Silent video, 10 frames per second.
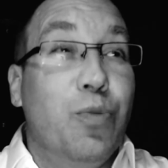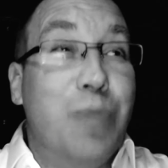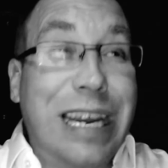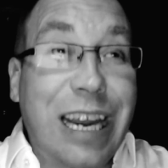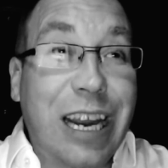
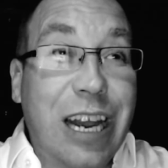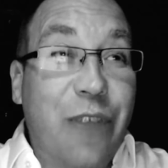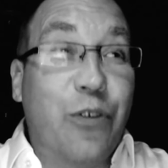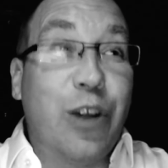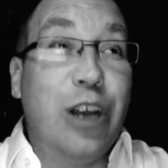making an
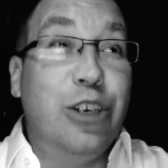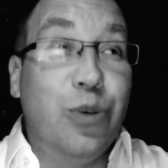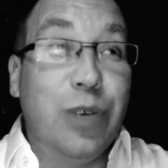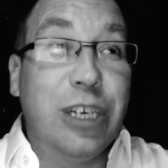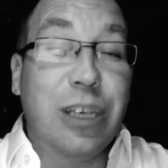effort and
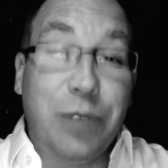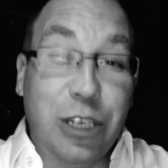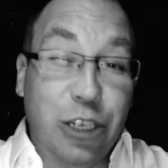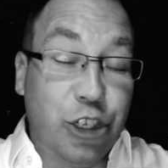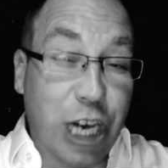doing
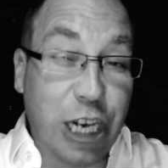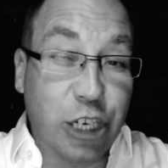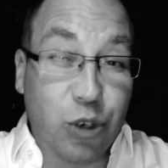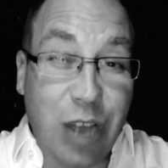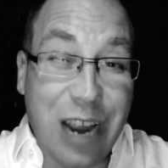something to
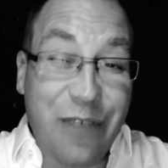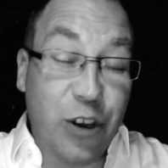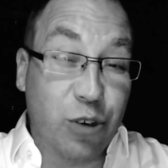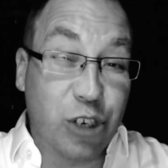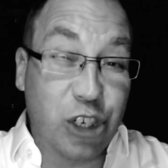change your
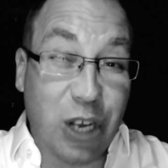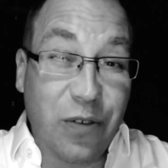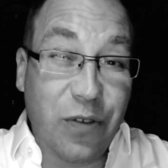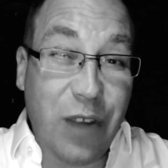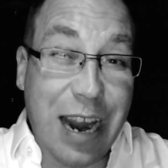life and
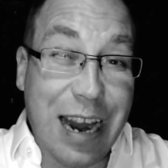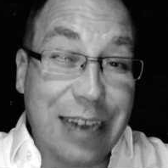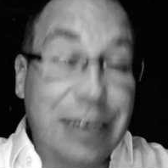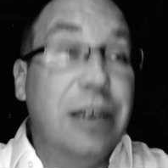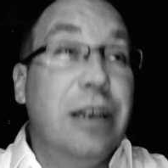yourself
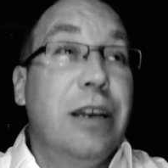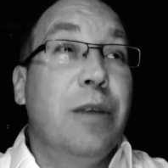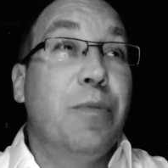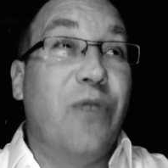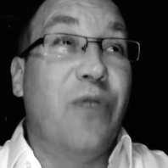and
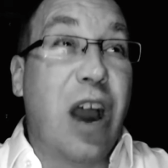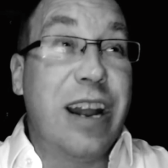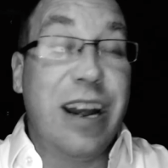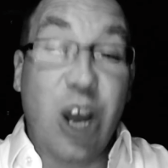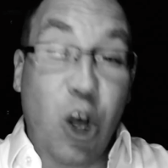
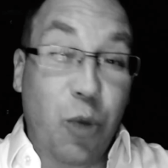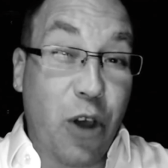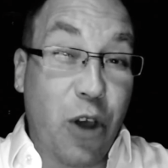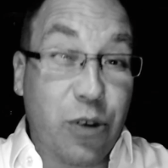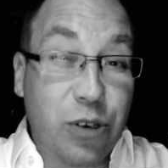provide and
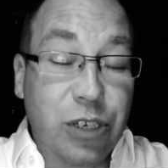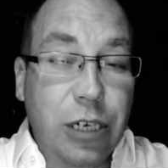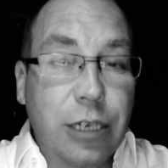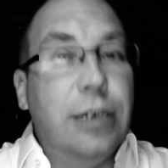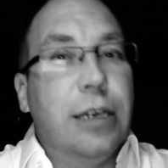help
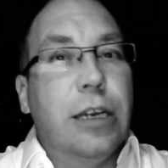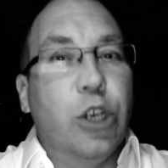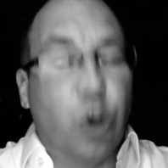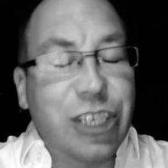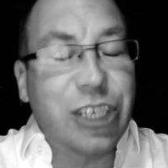others,
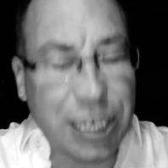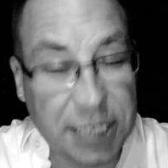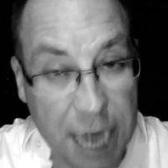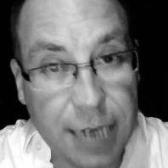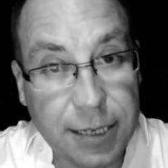you're a
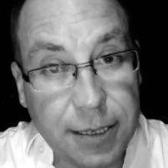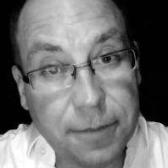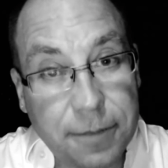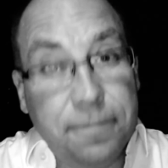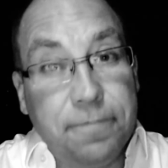success.